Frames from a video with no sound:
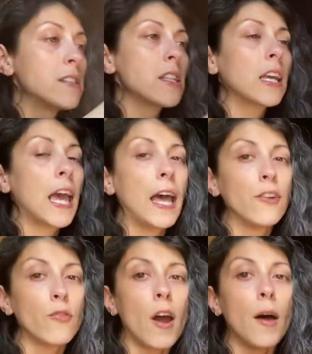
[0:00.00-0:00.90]
the
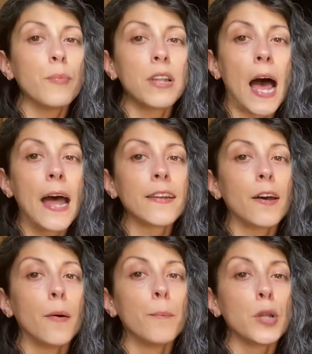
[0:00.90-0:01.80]
Kenra
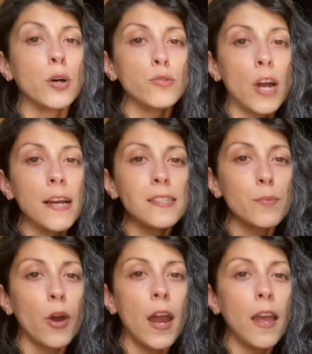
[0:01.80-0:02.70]
Platinum Blowdry
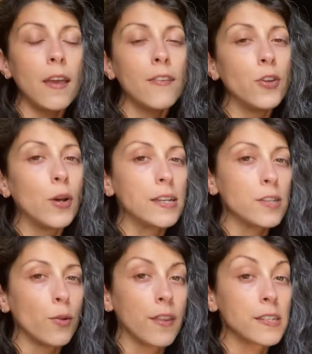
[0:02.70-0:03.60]
Spray, if you guys
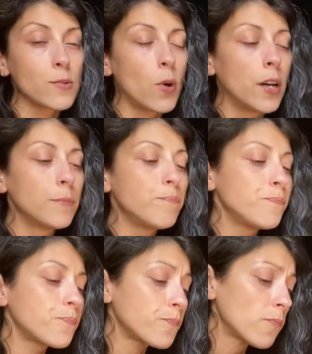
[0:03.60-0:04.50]
know this one.
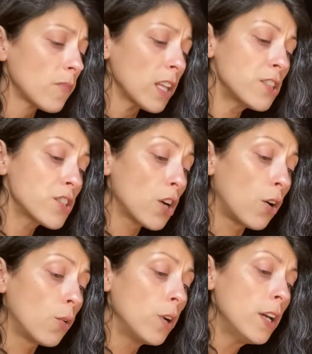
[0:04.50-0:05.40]

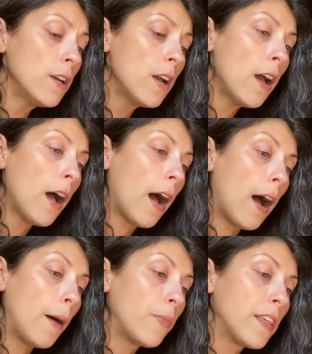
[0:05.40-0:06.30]
So
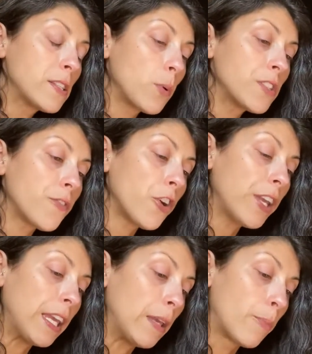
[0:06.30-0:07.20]
this one's for
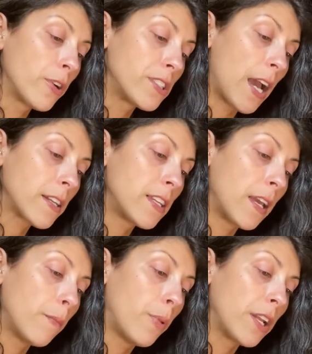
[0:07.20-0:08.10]
heat
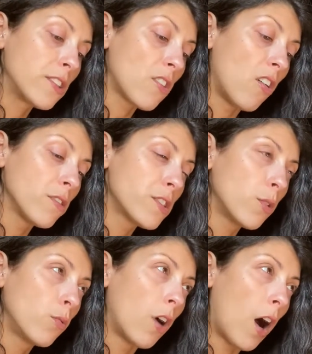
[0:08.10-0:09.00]
protecting, but it's also
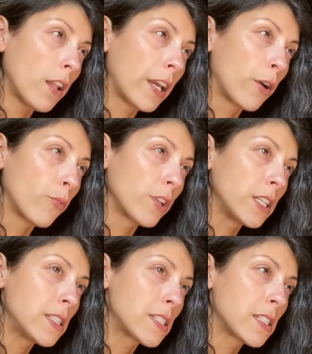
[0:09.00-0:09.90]
got a really
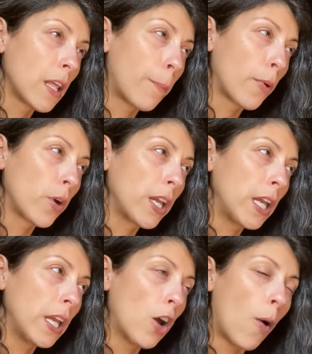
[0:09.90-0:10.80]

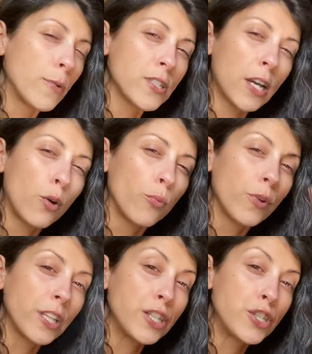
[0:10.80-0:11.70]
slippery, almost a
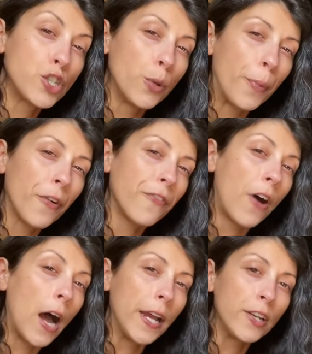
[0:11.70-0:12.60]
really super
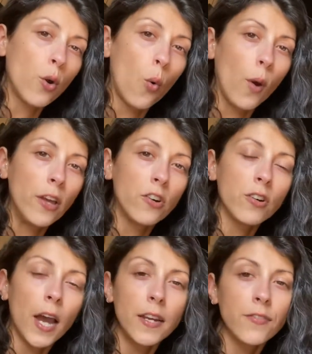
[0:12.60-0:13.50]
fine oil
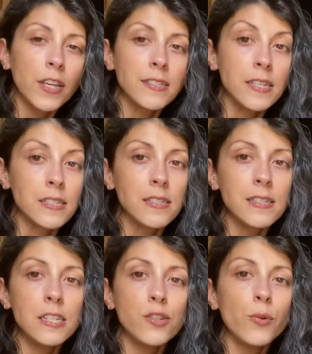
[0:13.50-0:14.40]
kind of
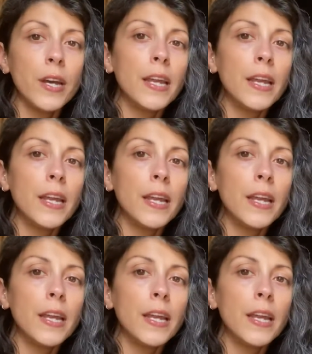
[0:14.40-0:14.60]
consistency to it.